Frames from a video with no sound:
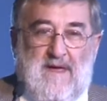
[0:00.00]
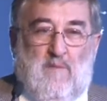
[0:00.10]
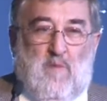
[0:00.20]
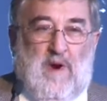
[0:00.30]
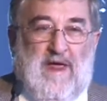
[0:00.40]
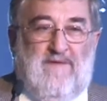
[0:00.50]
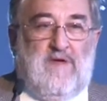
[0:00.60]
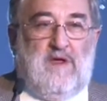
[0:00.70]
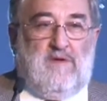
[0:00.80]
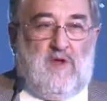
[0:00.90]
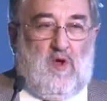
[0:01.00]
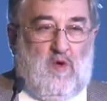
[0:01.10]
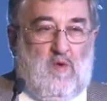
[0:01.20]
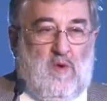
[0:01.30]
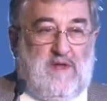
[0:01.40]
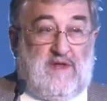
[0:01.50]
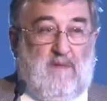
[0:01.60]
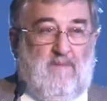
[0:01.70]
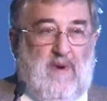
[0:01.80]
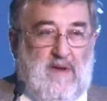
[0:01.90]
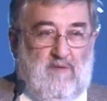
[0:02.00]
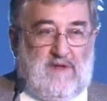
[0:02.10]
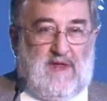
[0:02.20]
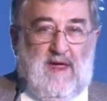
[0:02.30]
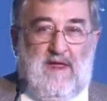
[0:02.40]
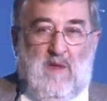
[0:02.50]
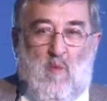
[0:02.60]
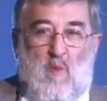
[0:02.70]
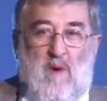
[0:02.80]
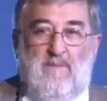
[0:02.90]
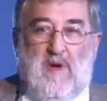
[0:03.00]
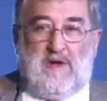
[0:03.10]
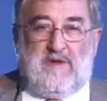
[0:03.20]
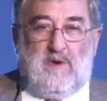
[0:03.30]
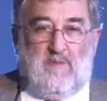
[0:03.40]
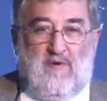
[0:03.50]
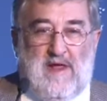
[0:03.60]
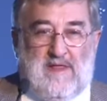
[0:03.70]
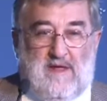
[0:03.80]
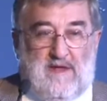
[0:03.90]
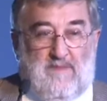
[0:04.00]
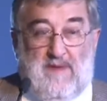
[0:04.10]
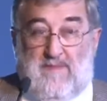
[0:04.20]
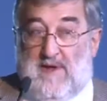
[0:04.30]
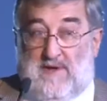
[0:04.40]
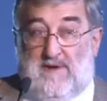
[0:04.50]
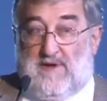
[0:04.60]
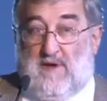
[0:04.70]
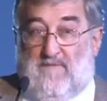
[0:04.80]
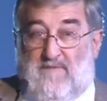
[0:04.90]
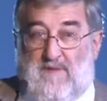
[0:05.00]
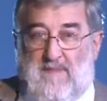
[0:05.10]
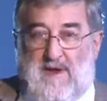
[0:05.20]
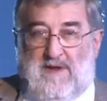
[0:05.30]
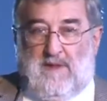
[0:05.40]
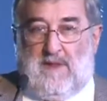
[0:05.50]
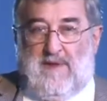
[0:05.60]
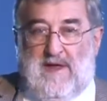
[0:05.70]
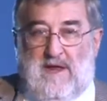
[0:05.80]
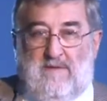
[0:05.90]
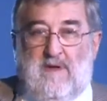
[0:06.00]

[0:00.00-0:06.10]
Whatever you do, somebody will say that one part of your practice, maybe it's just offering meat on the menu,